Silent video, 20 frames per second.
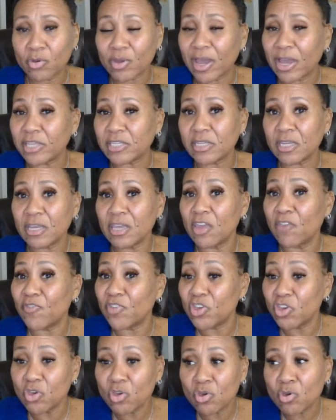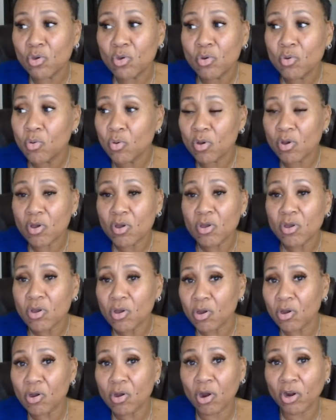guys, if you
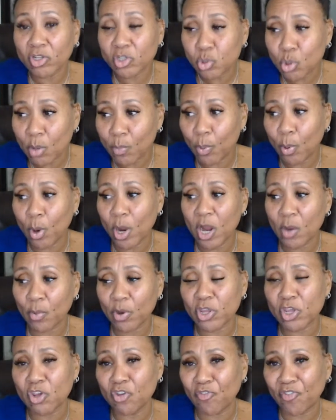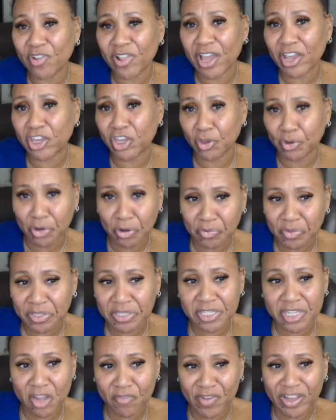are to a point where you feel like you know this
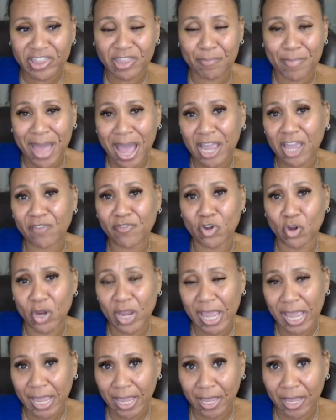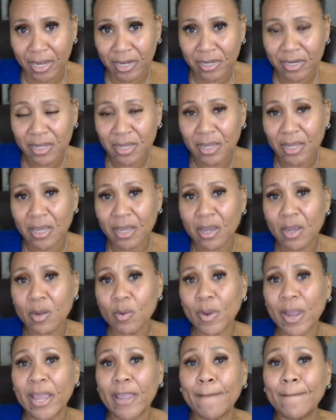stuff like the back of your hand,
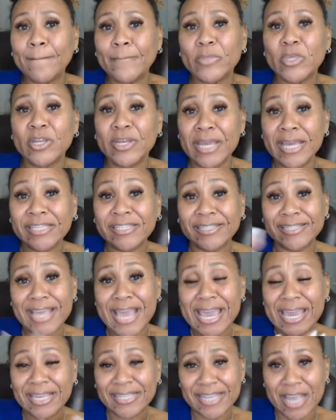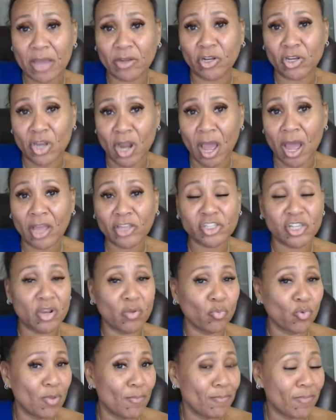right? You need to take it down a notch
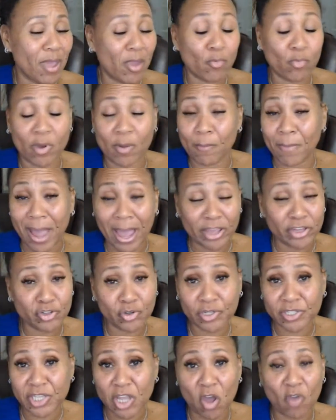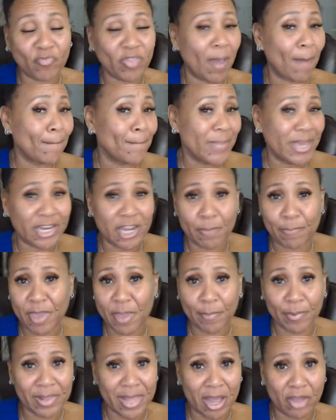and remind yourself that many
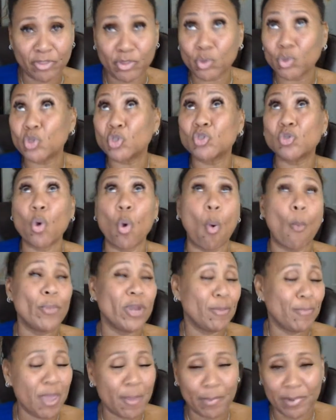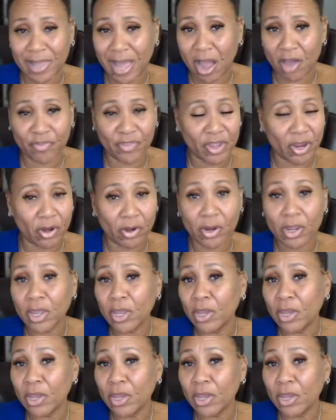people out there, so many people out there,